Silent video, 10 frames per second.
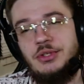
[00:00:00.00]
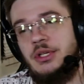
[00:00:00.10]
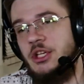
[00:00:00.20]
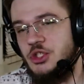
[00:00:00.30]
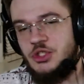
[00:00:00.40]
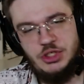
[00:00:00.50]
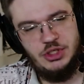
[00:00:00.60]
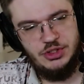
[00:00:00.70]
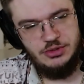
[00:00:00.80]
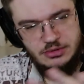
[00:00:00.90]

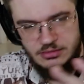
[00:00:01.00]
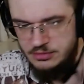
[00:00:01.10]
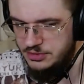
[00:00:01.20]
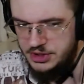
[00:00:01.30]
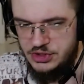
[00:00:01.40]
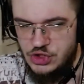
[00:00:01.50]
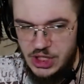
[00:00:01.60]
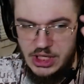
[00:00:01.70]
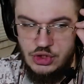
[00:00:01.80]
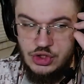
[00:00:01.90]
He
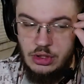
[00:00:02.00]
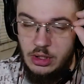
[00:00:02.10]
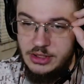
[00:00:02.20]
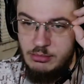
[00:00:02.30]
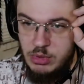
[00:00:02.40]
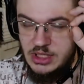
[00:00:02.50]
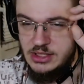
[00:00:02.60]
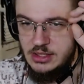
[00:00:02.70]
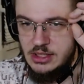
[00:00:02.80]
changed a lot, but